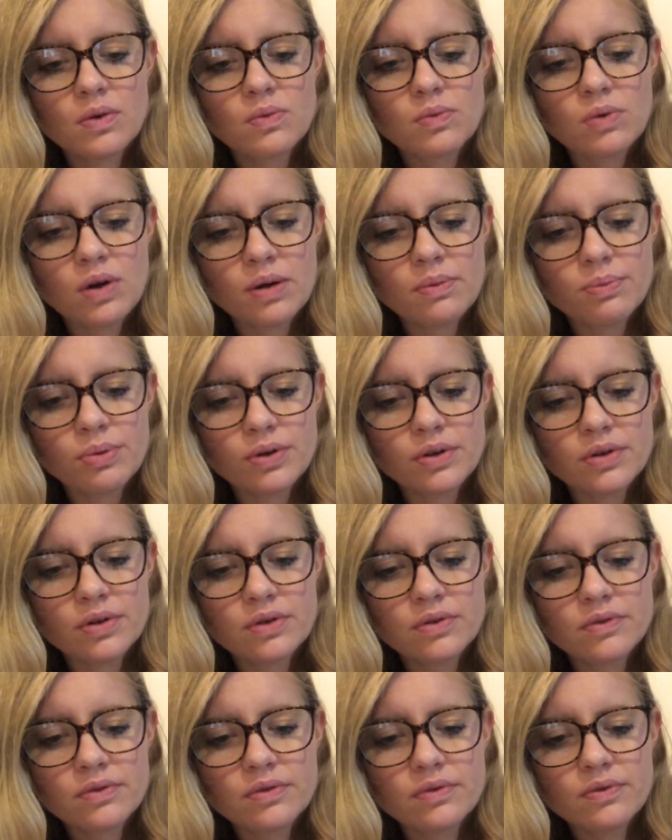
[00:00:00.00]
Rumple.
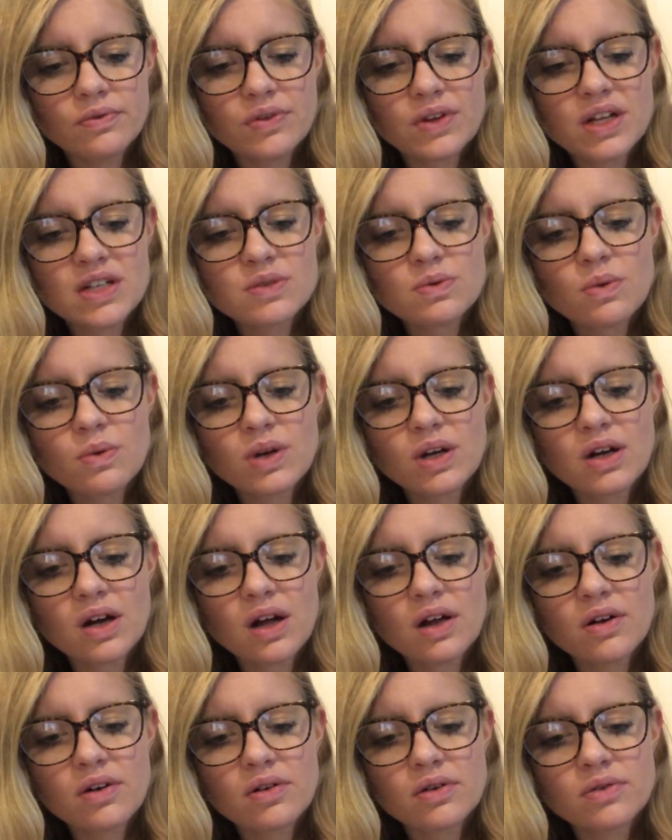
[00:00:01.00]
That's what we
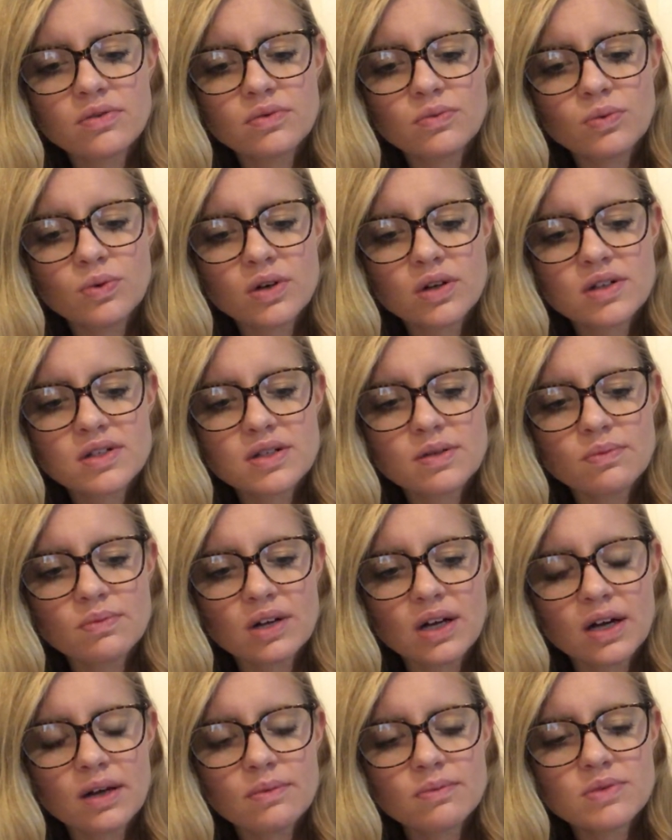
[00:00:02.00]
call our own work
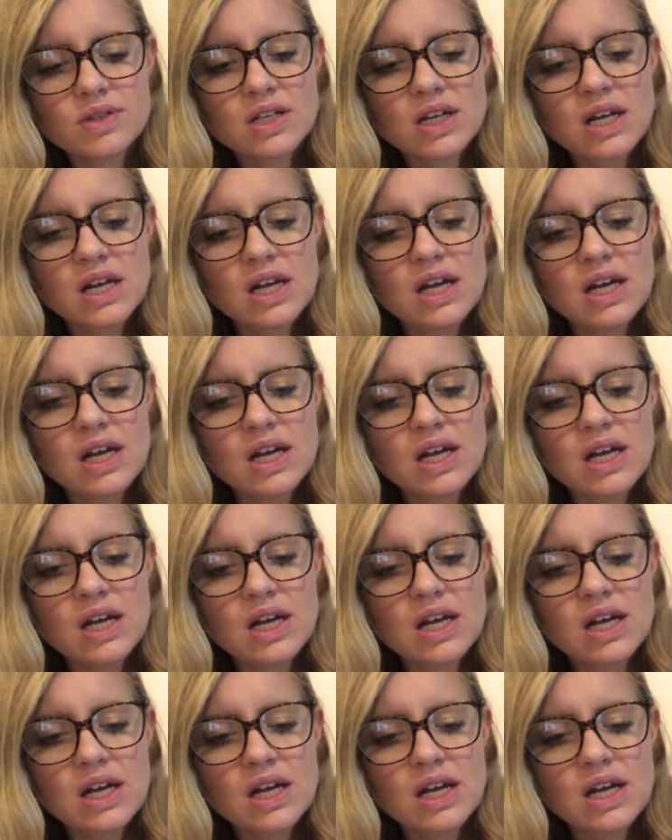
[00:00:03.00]
sometimes.